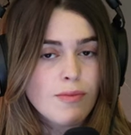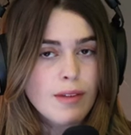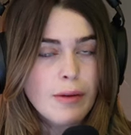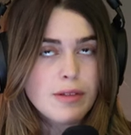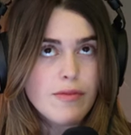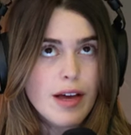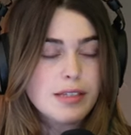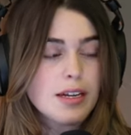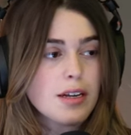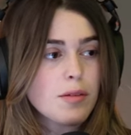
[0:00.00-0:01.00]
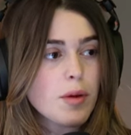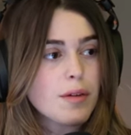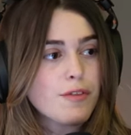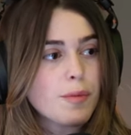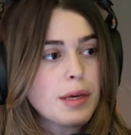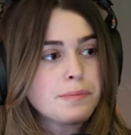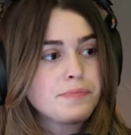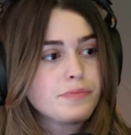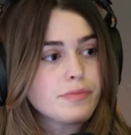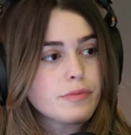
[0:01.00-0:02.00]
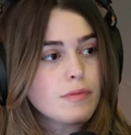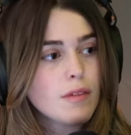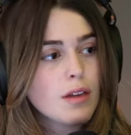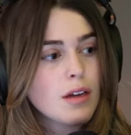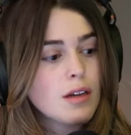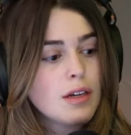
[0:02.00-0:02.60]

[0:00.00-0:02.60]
that was a fascinating part for me. Yeah.